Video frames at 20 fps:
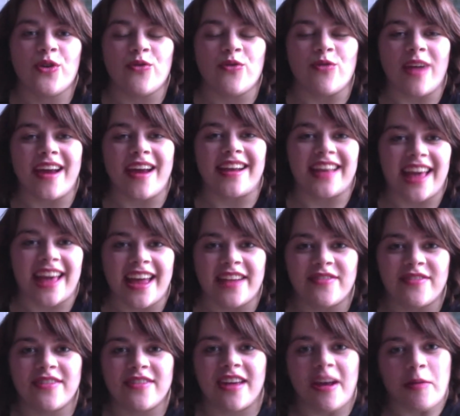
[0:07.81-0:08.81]
write
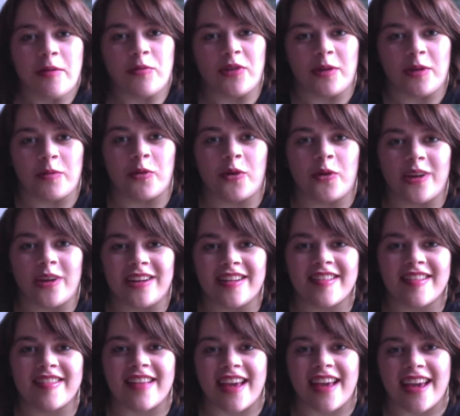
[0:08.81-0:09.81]
ahead of time what I'm going
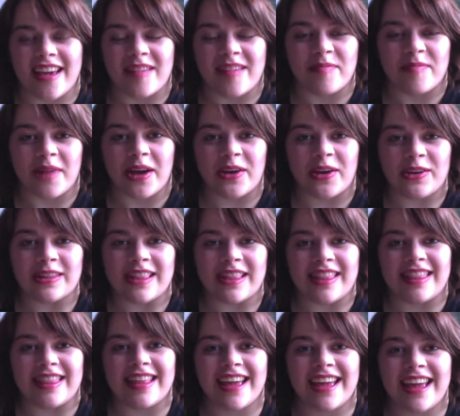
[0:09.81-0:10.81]
to say about the
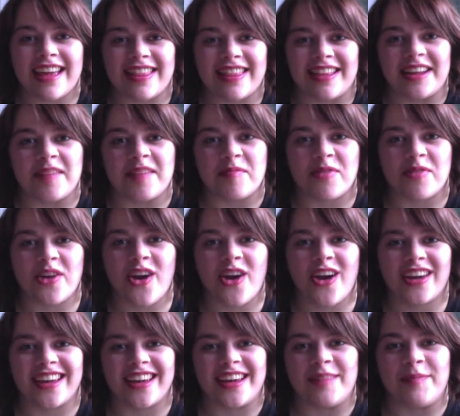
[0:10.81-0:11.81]
thing that I'm
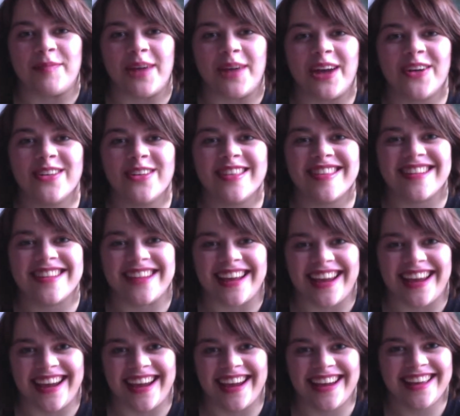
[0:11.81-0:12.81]
talking about
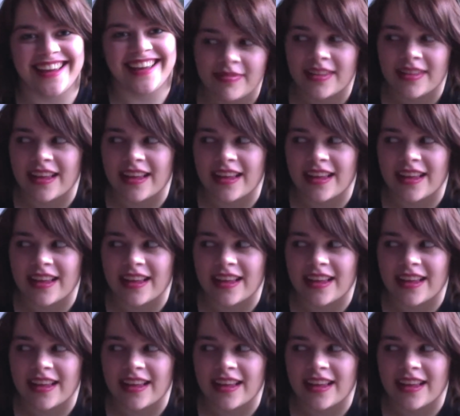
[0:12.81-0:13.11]
today.